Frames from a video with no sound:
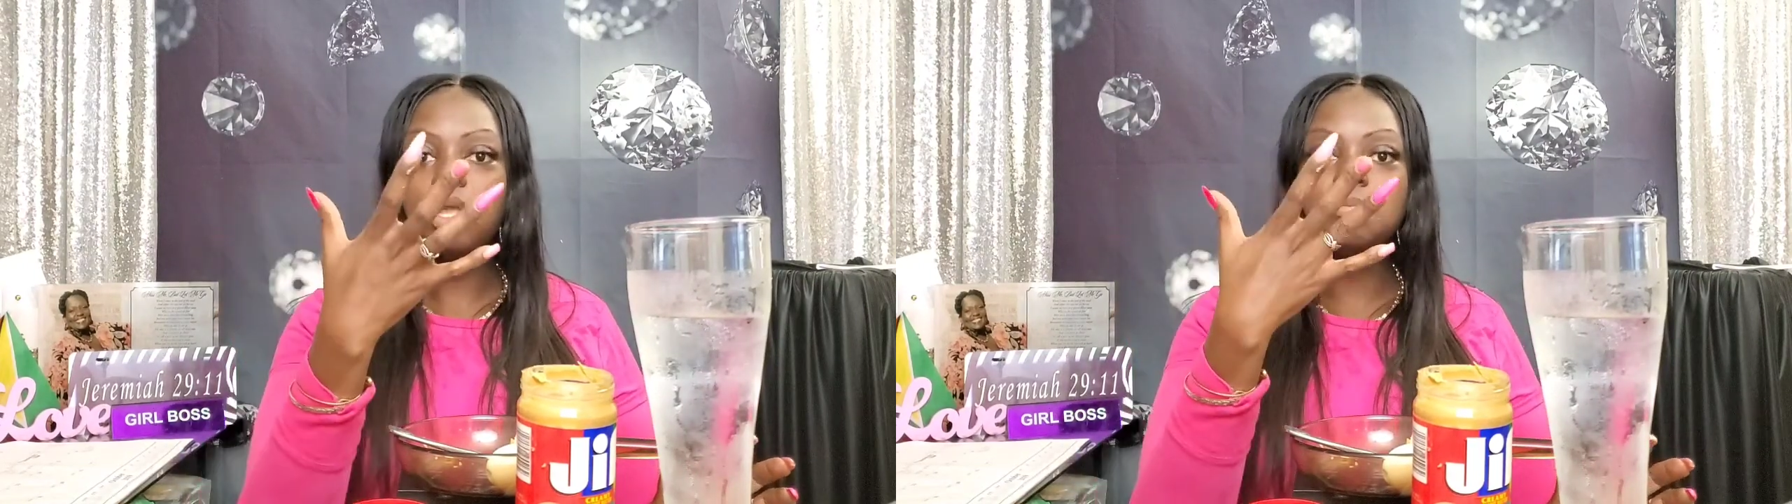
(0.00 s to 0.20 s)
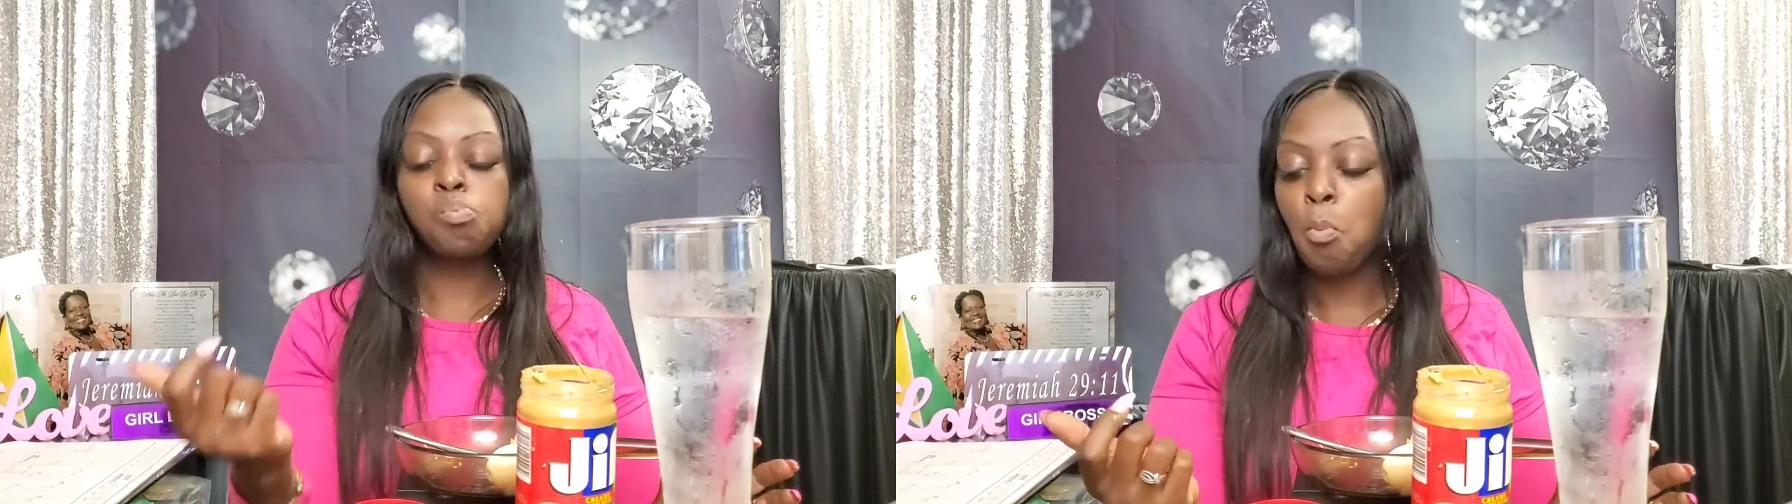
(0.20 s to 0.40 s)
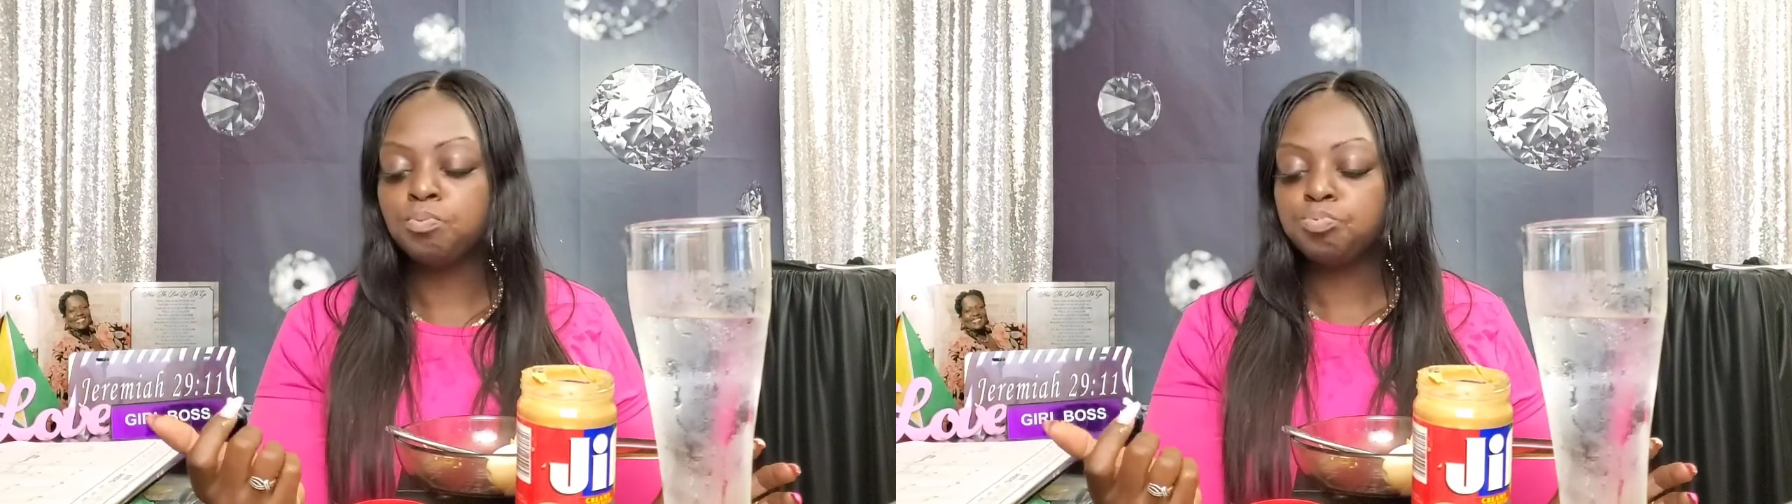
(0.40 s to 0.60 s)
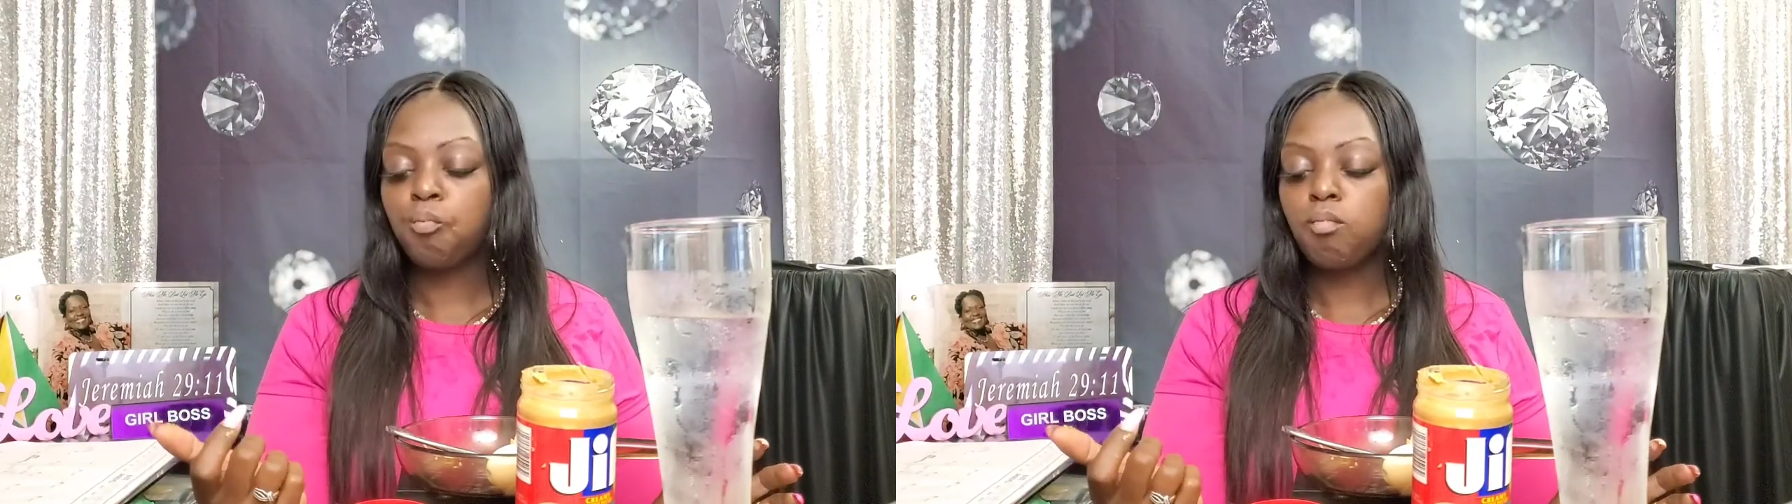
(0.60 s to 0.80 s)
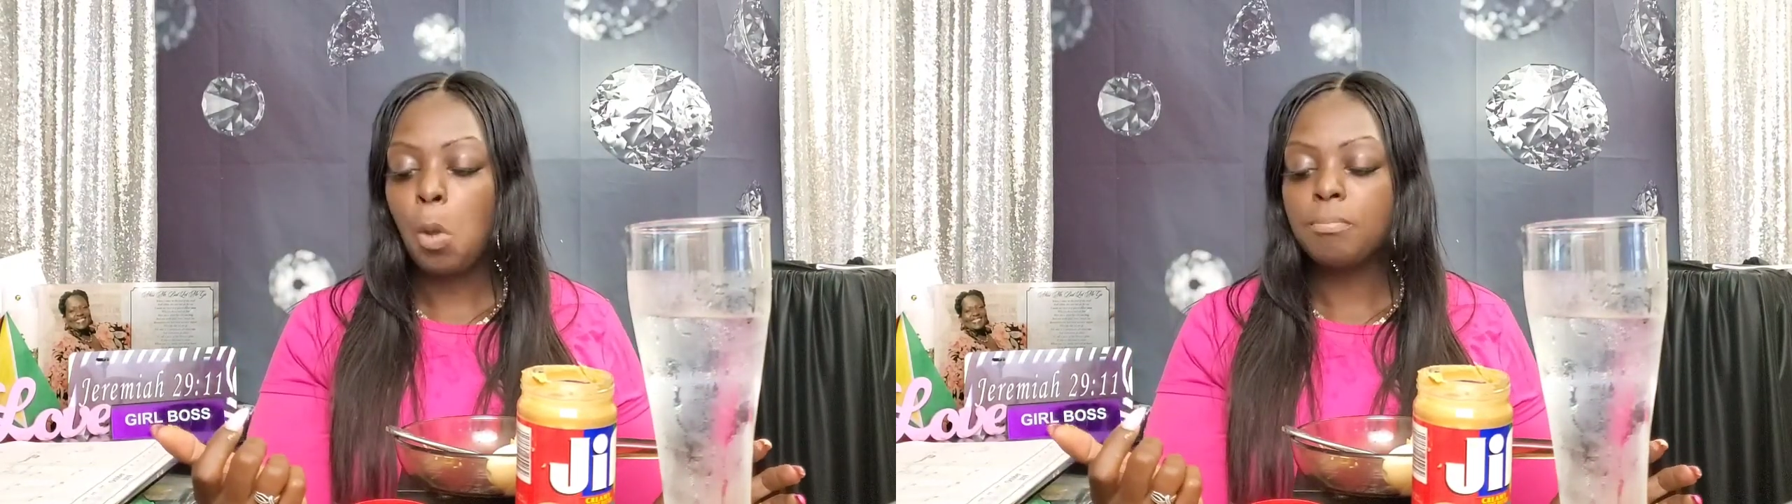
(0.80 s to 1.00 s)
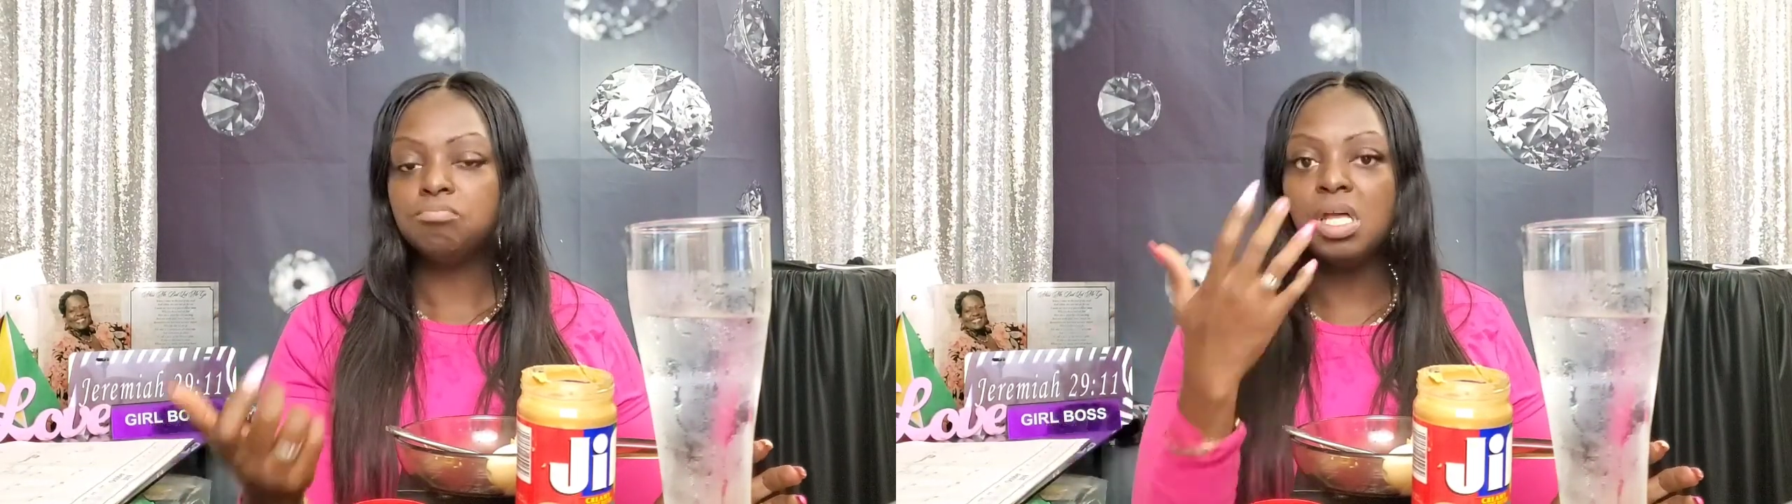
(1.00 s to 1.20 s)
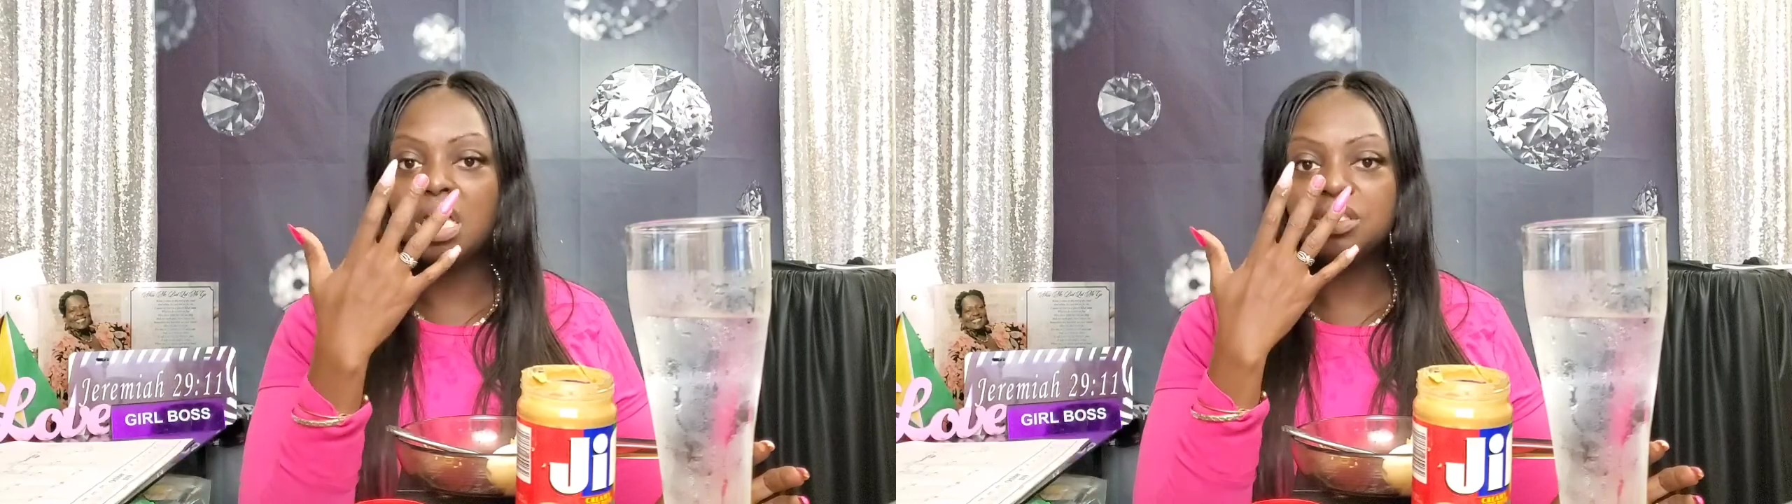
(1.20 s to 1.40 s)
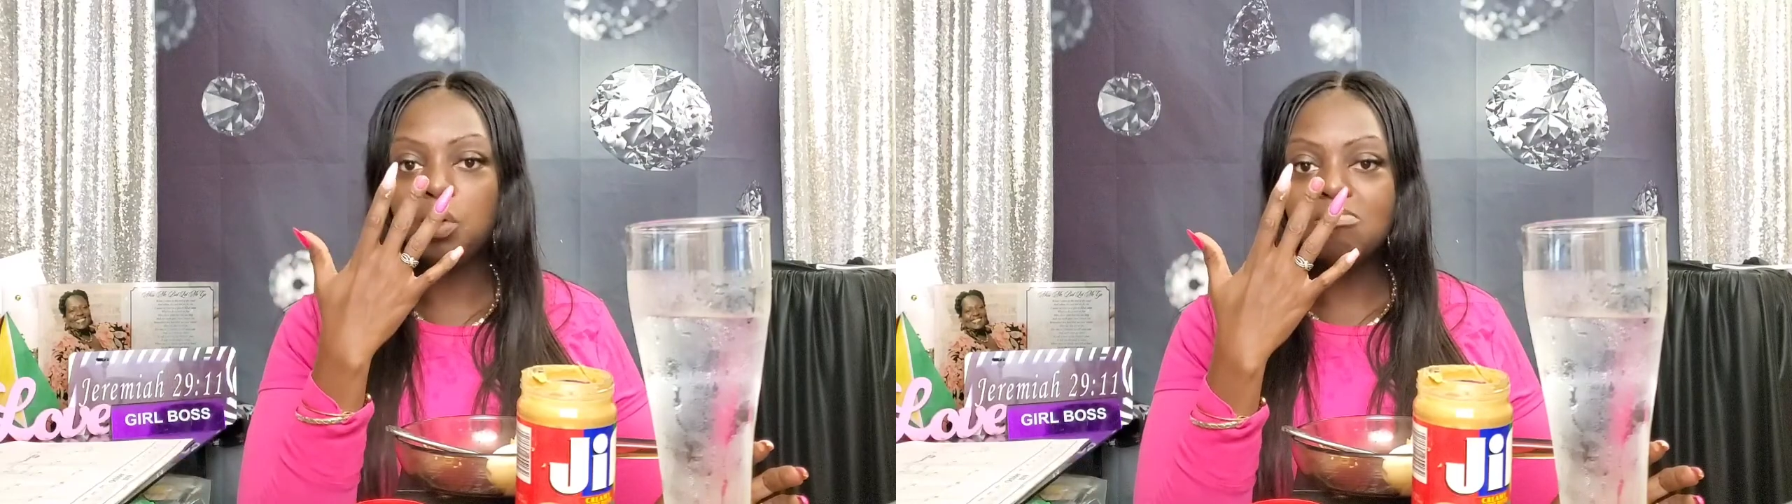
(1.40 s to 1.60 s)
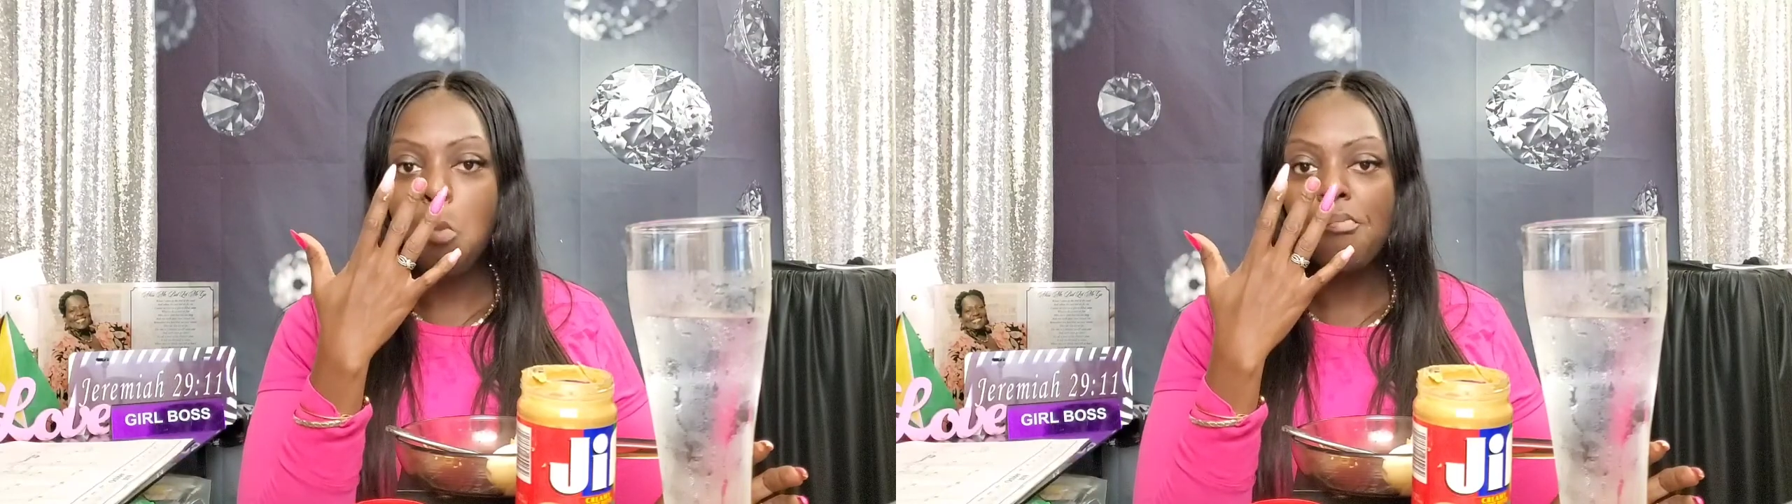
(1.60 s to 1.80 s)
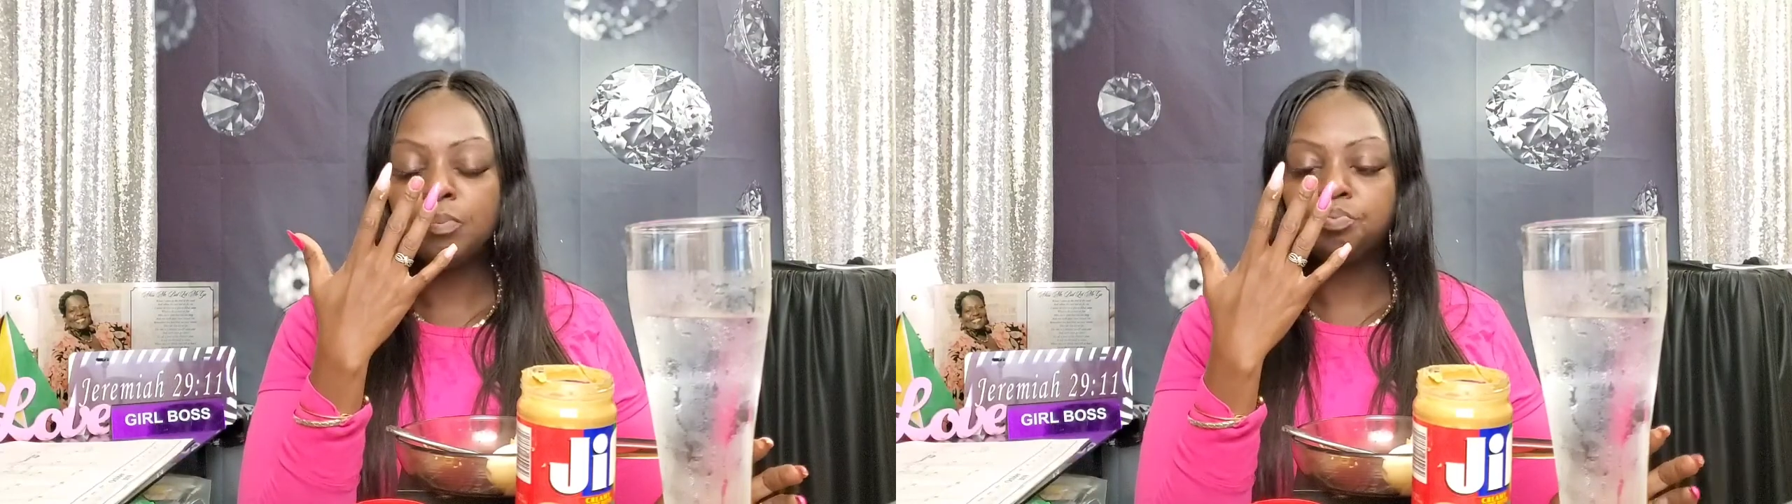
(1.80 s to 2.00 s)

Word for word: consume five boy eggs, but